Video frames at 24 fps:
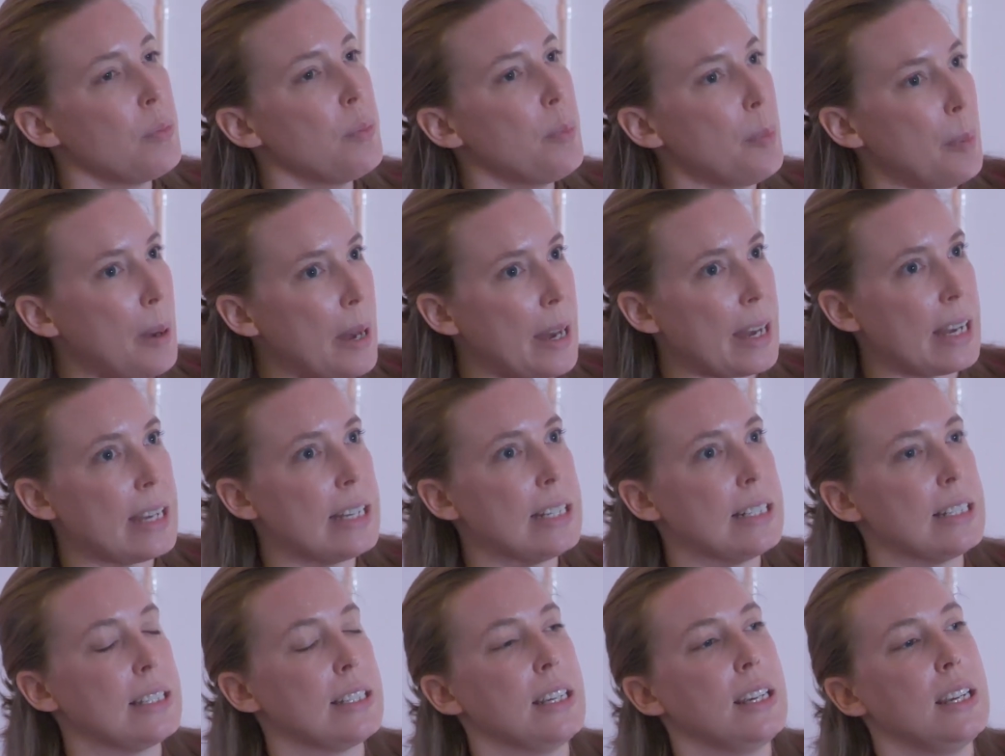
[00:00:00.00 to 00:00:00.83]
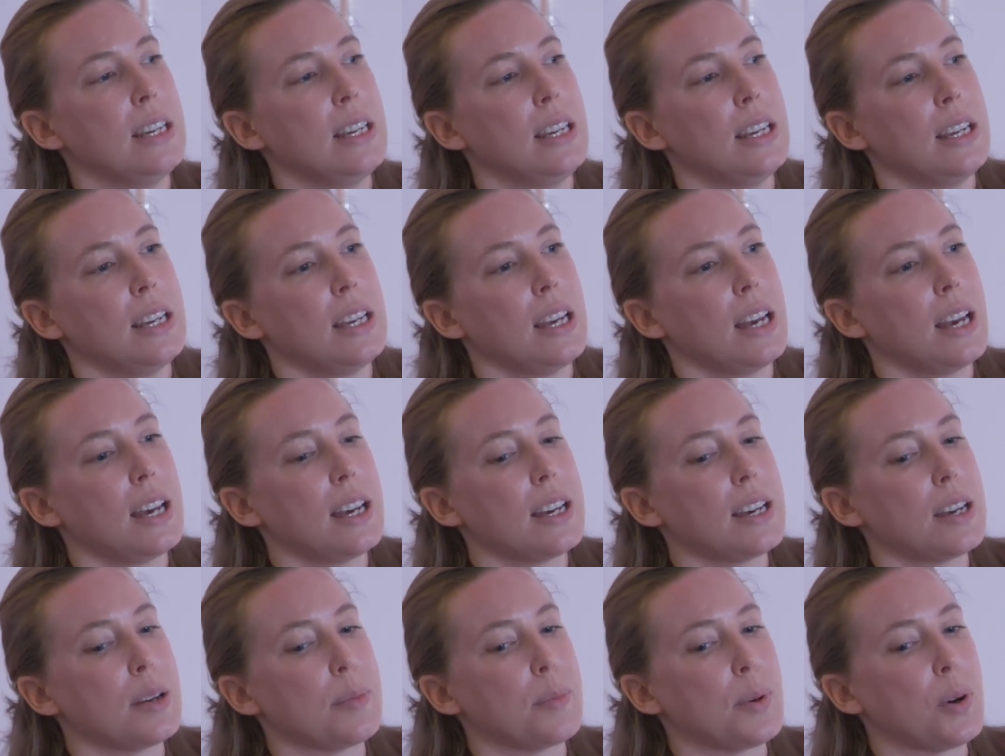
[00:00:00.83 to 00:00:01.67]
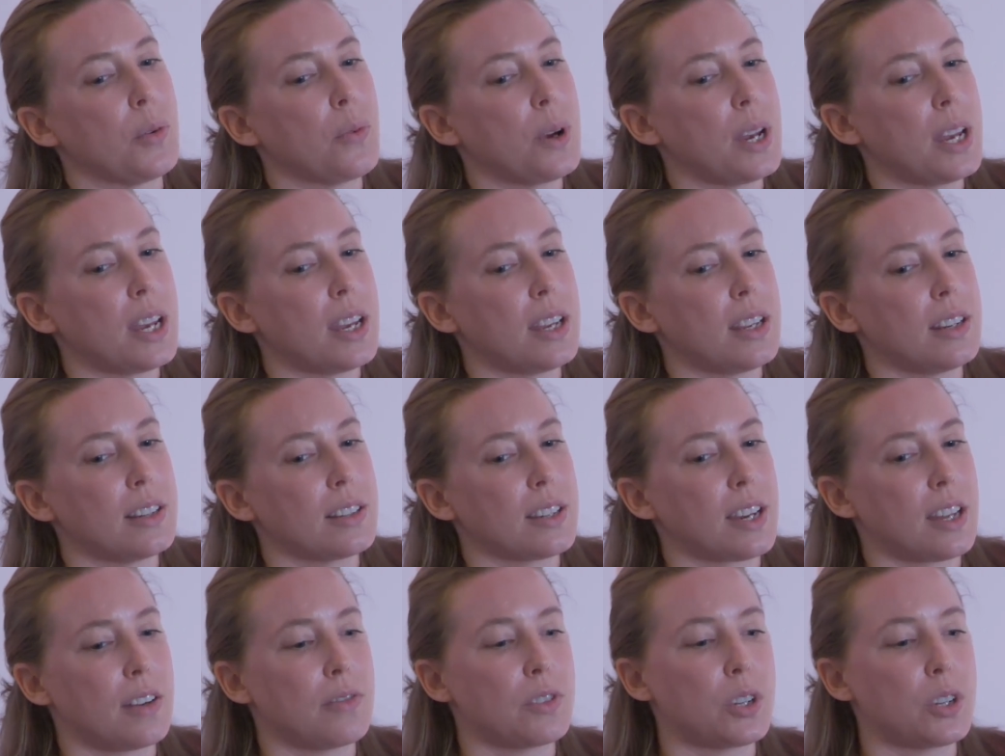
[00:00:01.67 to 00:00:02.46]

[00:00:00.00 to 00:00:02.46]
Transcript: But when kind of